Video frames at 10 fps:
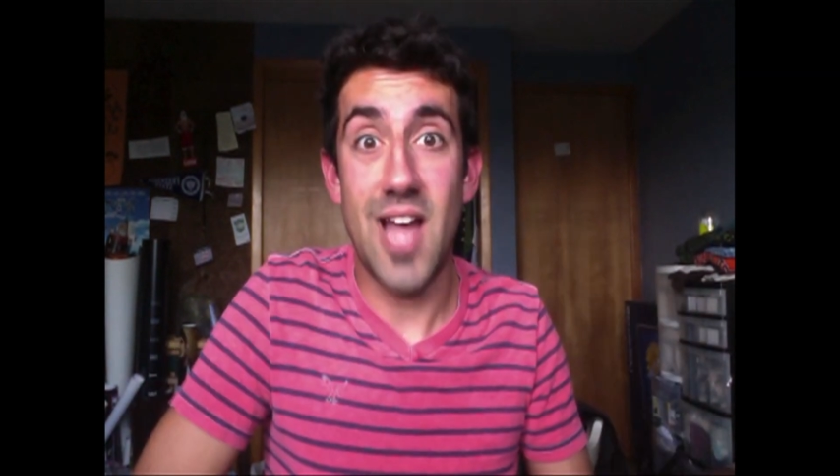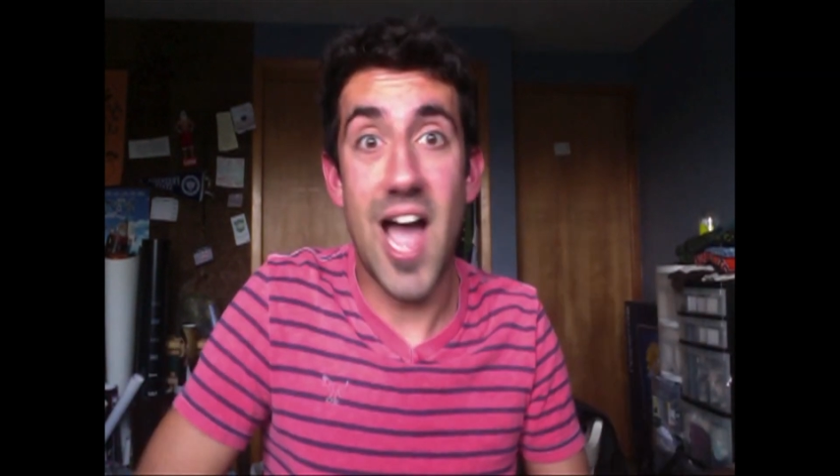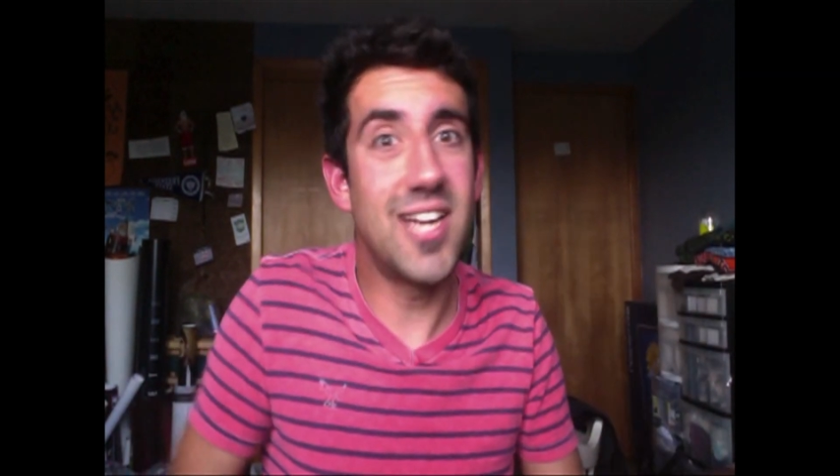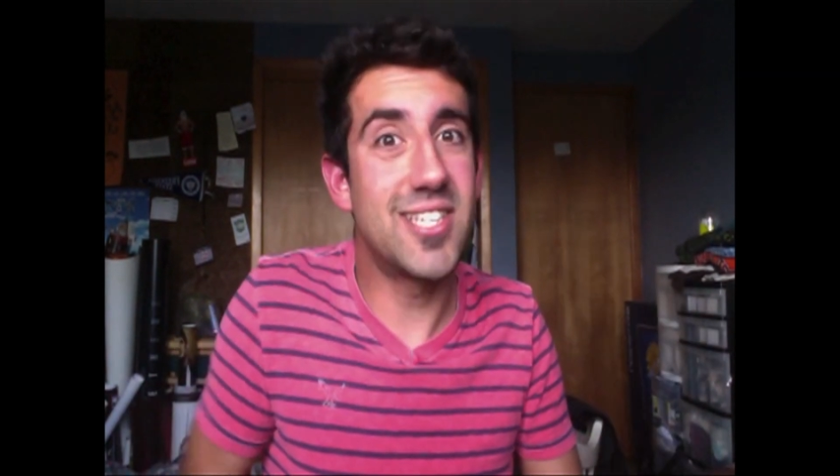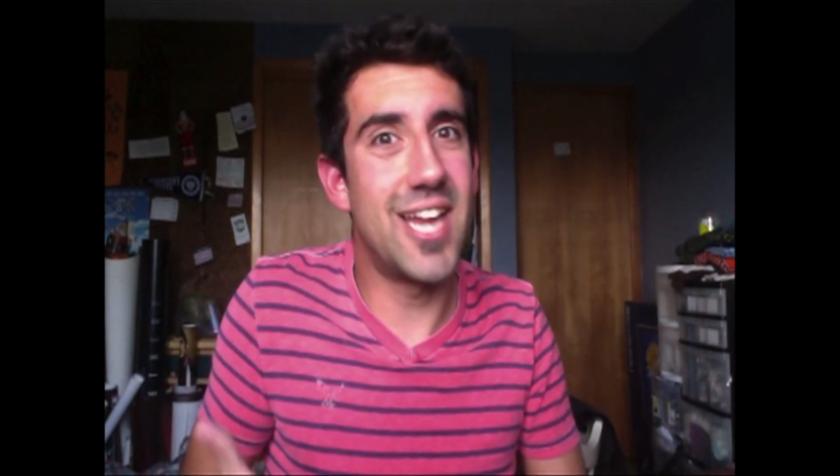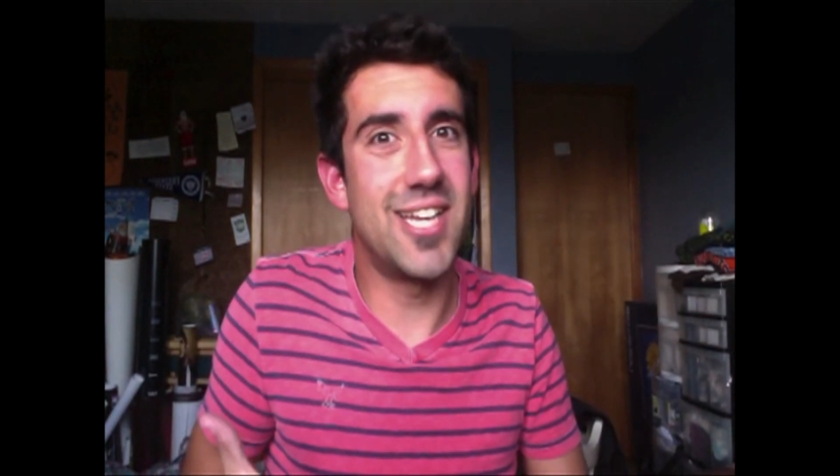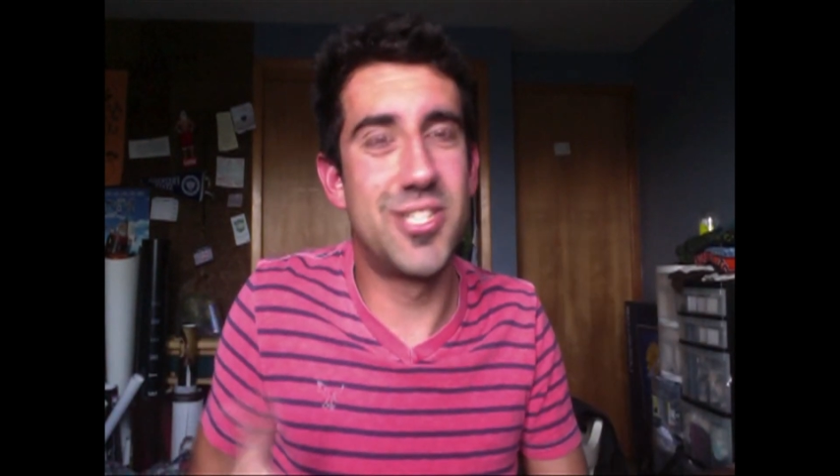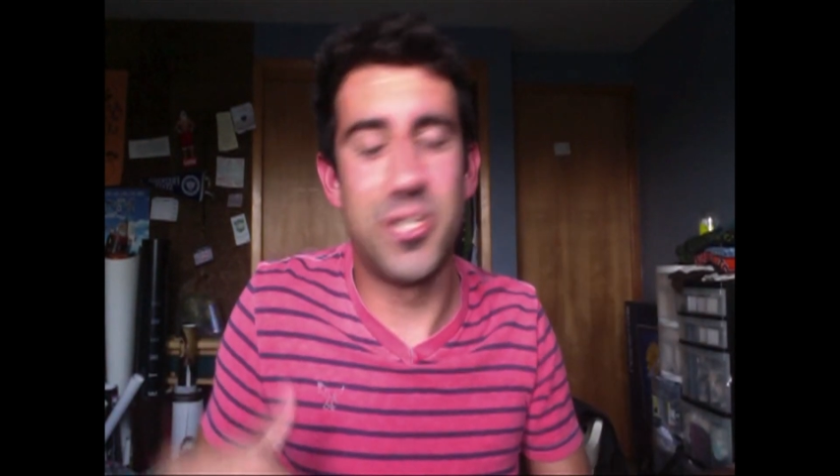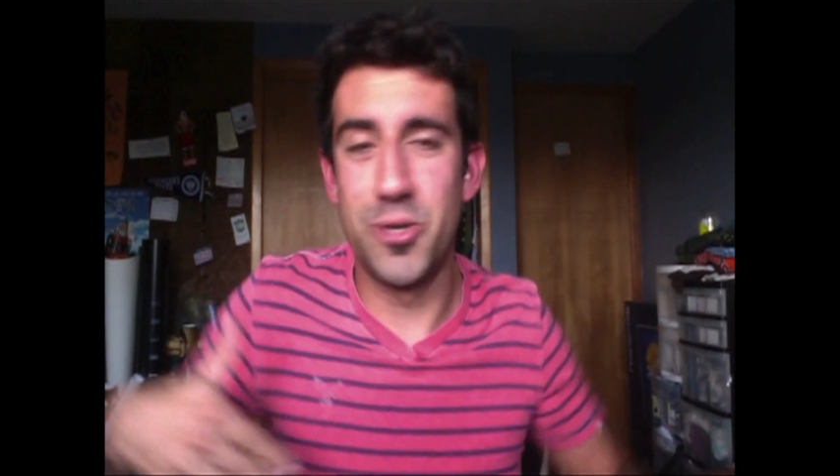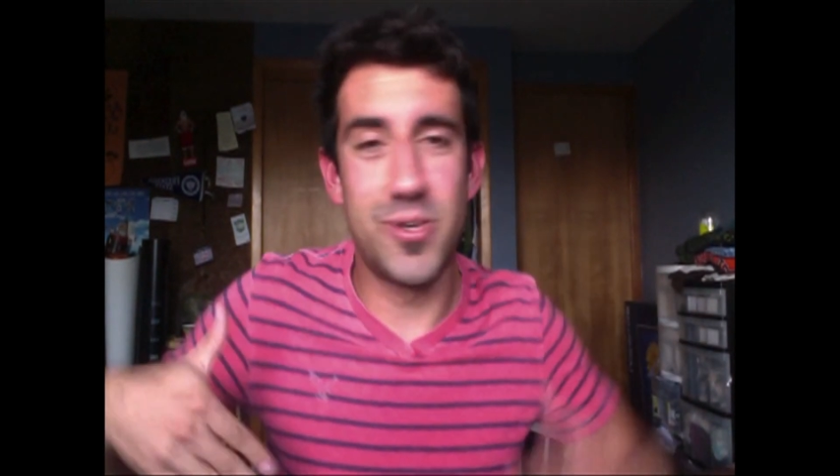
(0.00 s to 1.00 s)
I decided
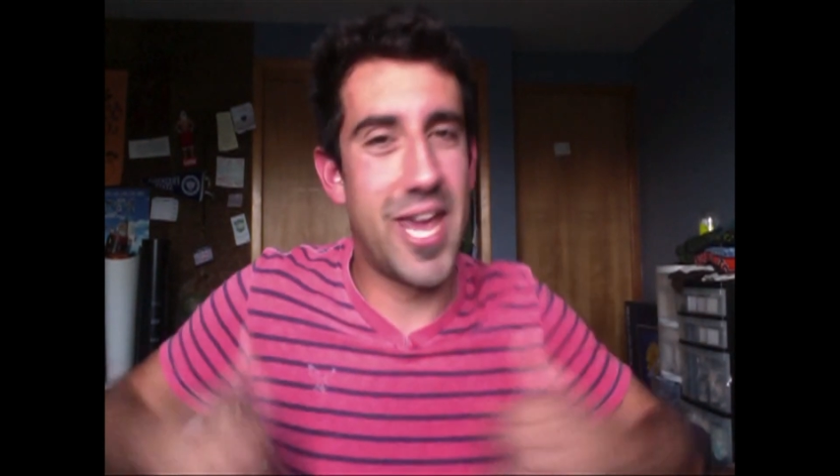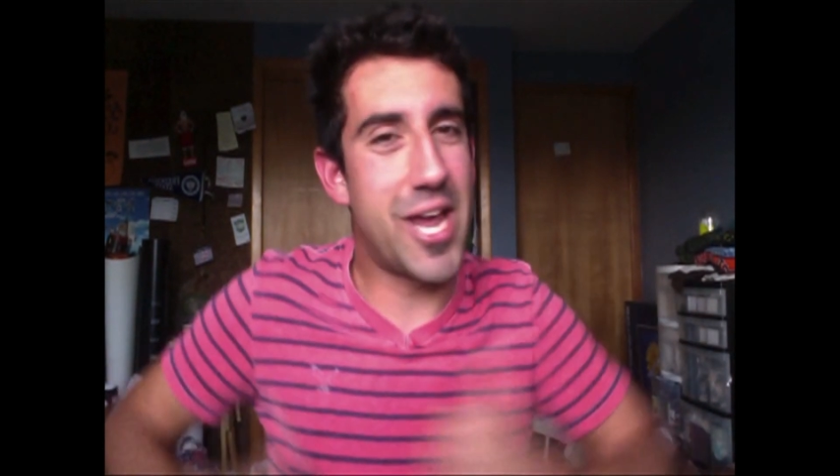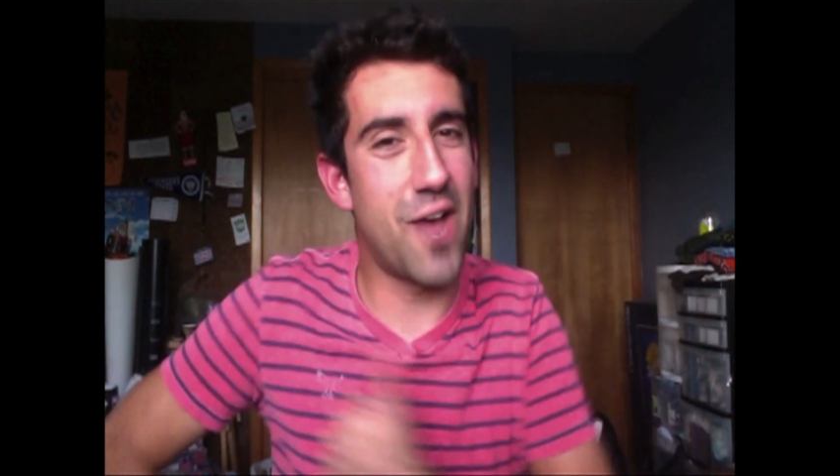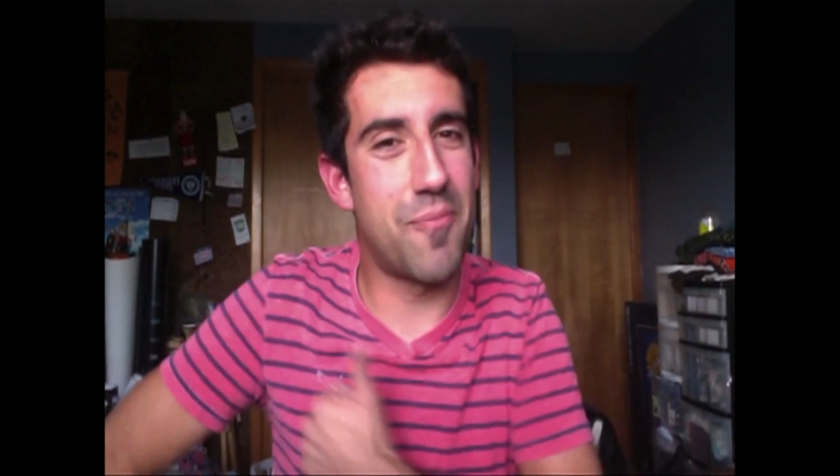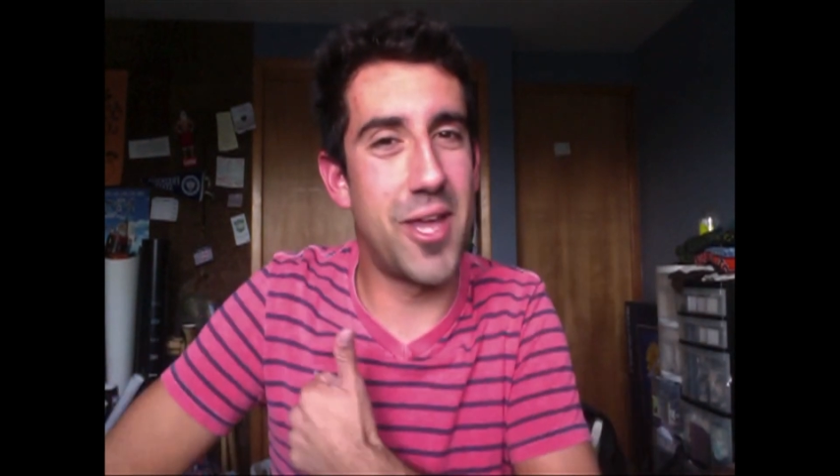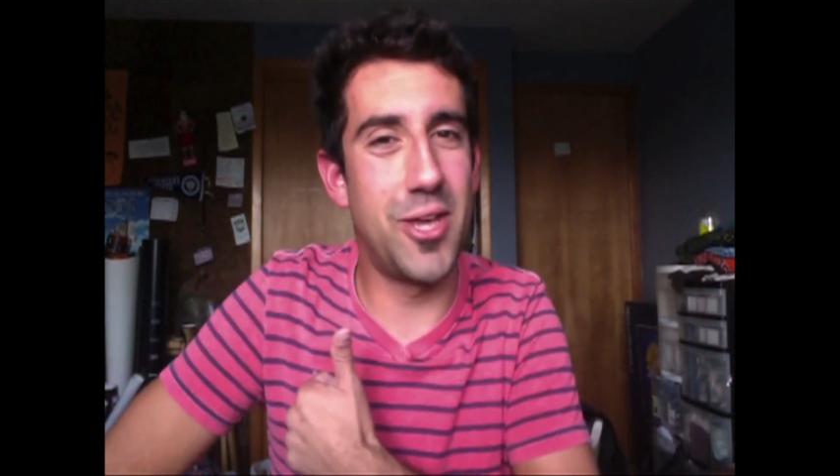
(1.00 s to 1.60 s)
to kick off my